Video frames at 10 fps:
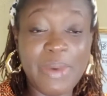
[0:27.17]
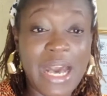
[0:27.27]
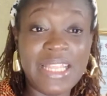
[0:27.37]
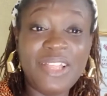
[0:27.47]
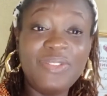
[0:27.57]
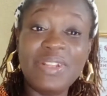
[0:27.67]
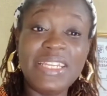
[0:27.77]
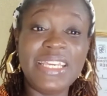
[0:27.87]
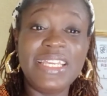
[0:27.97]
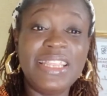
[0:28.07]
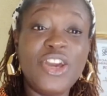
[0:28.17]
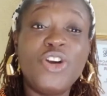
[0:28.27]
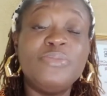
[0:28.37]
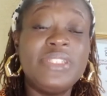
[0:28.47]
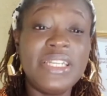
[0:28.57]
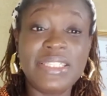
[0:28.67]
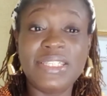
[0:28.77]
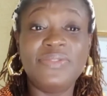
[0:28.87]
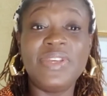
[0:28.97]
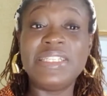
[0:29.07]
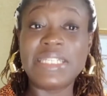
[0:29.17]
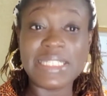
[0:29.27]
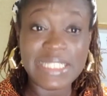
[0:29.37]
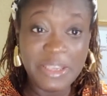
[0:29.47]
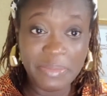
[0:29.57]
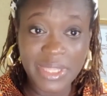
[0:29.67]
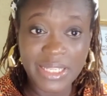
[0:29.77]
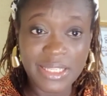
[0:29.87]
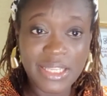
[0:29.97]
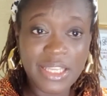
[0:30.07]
But at the end of the day, the objective is the same thing: